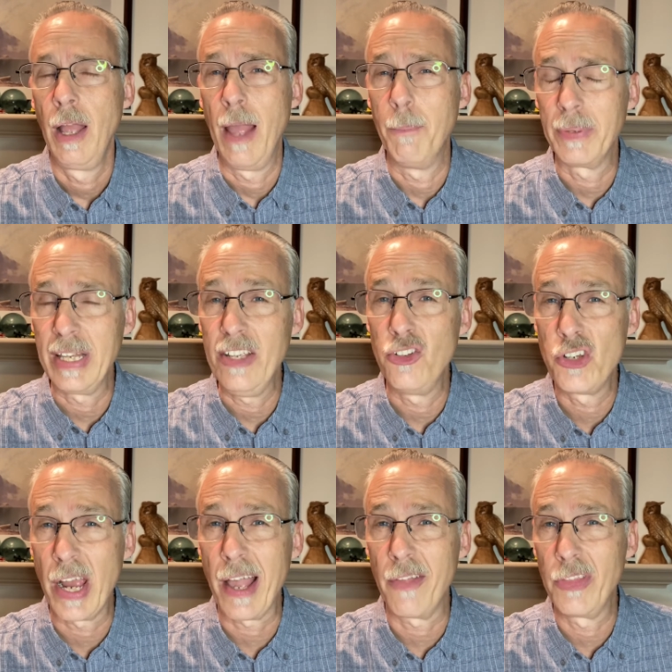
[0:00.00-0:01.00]
And please
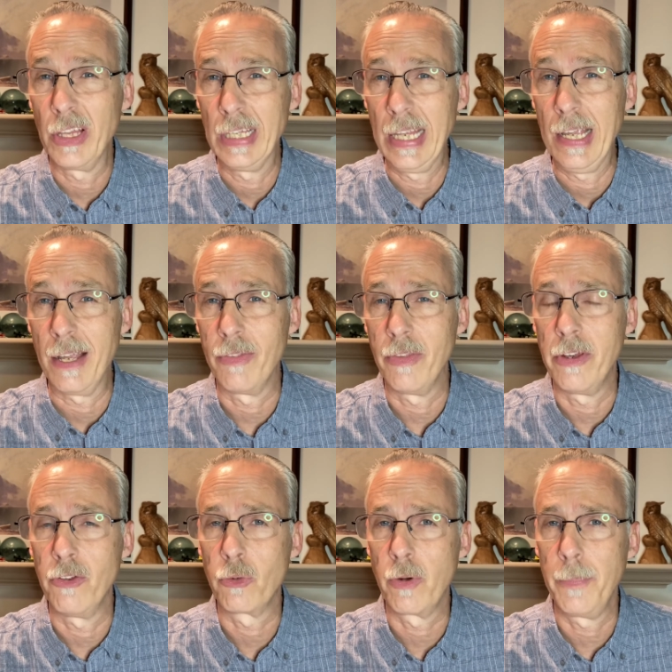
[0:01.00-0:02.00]
check out the link in the
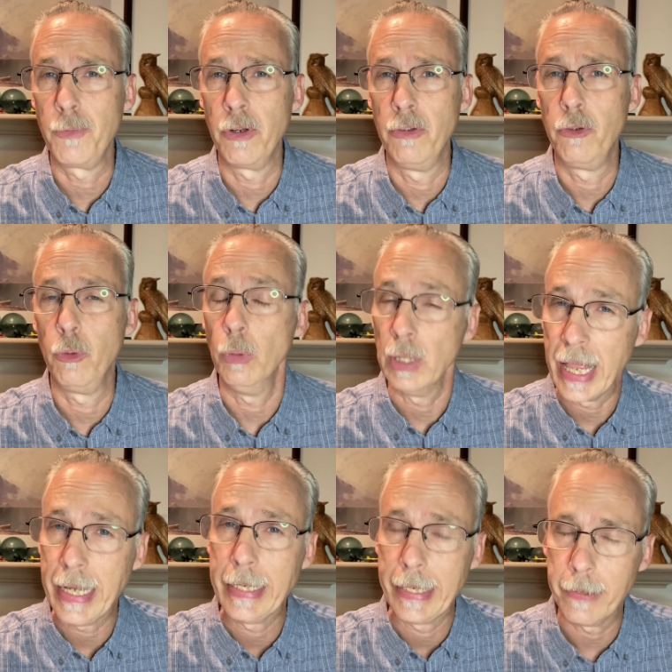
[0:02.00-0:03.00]
description to
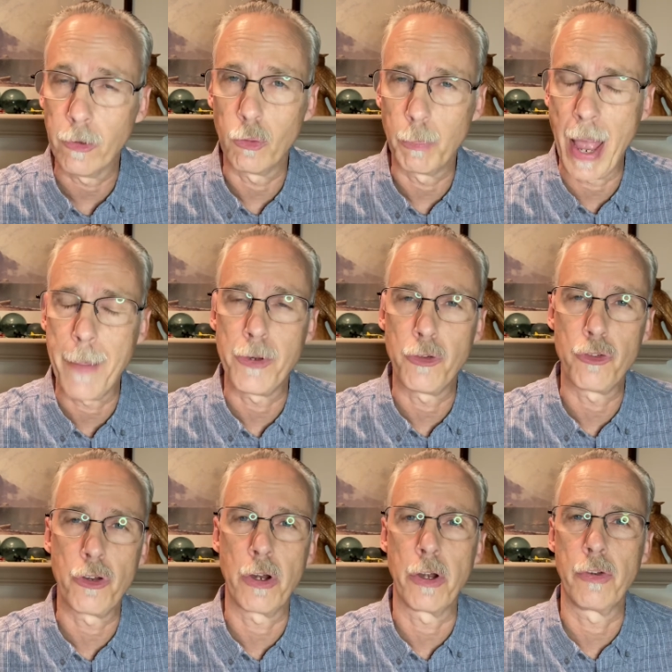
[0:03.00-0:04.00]
Layton Hills Baptist
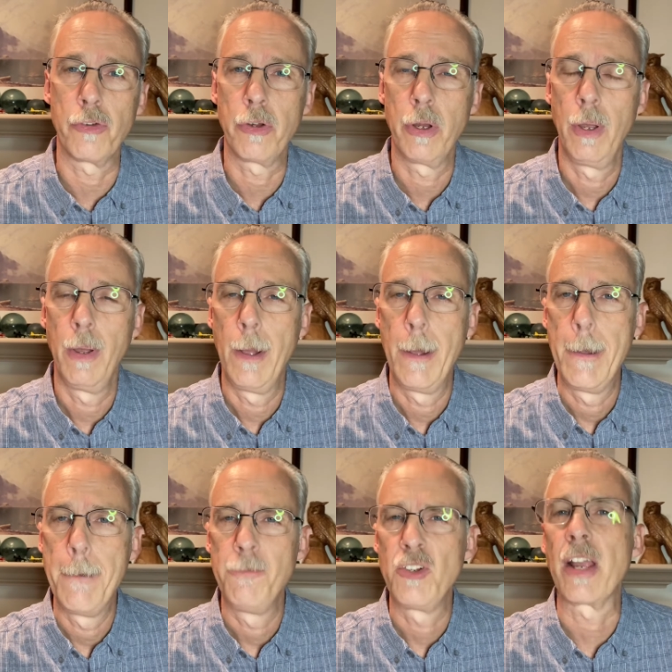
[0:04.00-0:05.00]
Church.
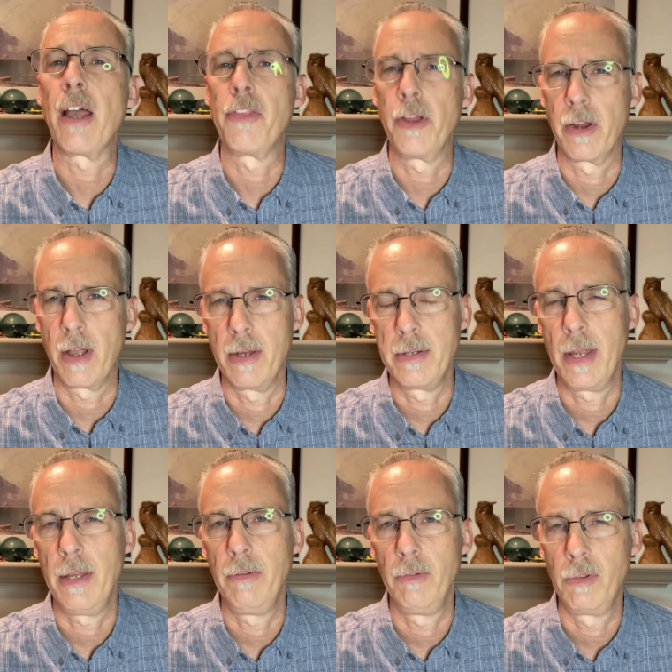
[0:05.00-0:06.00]
Check out their
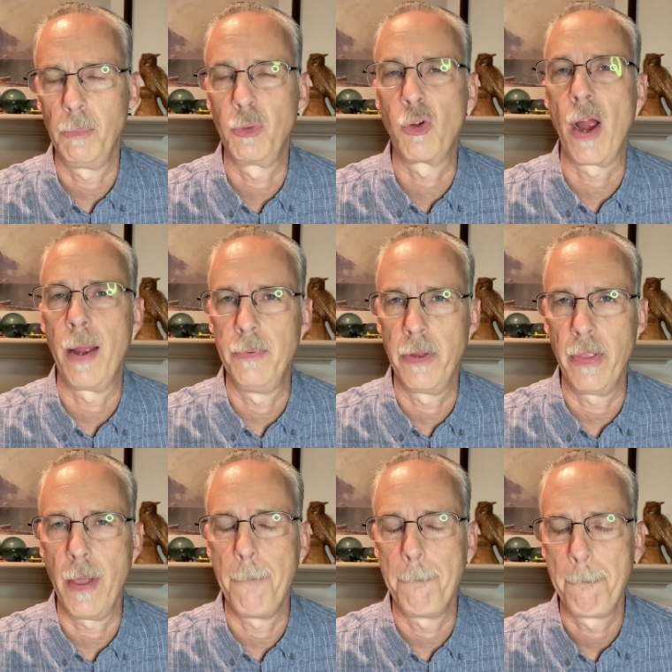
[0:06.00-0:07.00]
content. Subscribe to
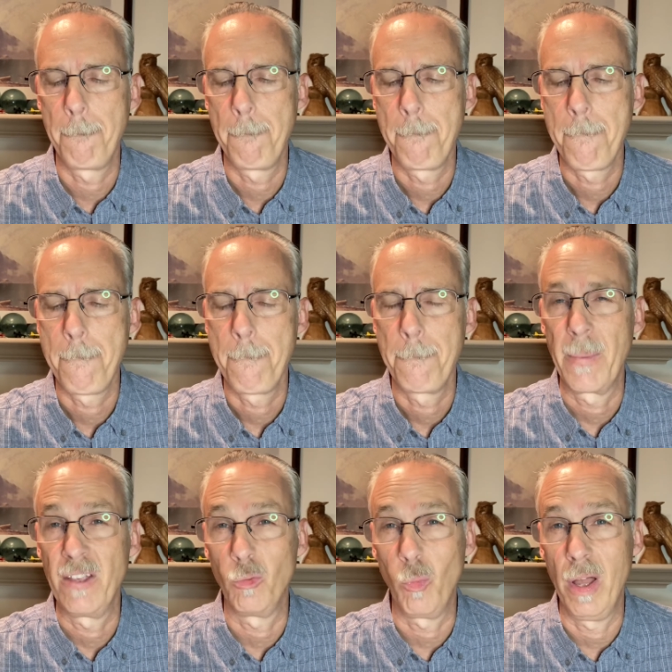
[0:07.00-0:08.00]
them
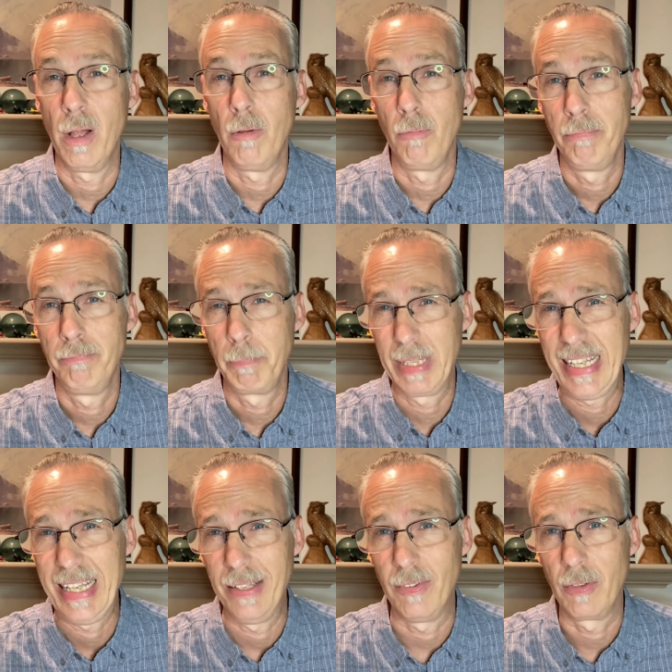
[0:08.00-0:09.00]
as well.
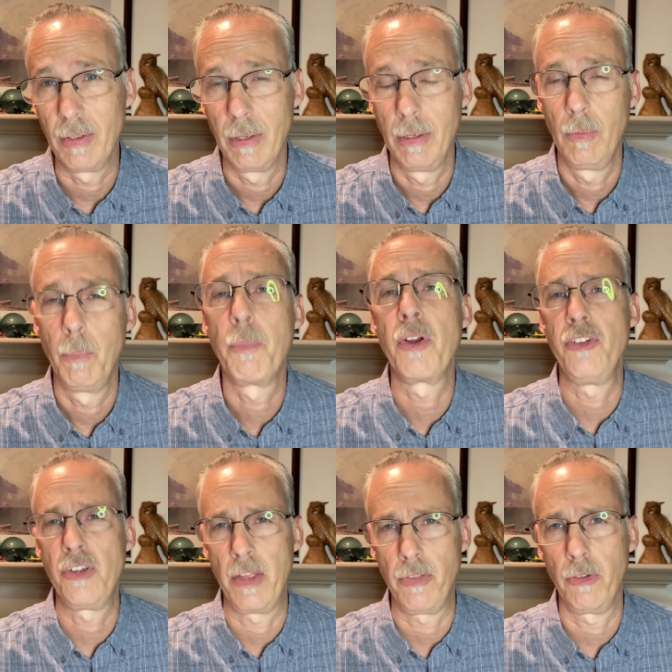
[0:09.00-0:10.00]
Please.
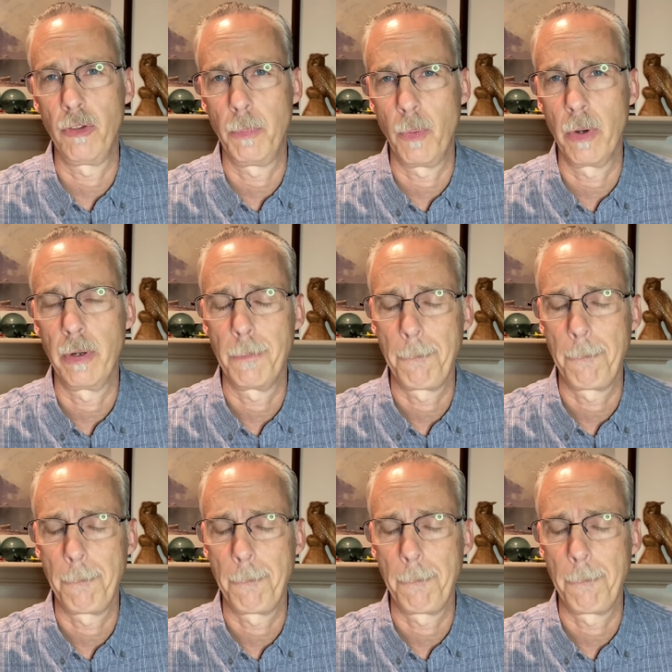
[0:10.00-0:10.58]
Appreciate the support.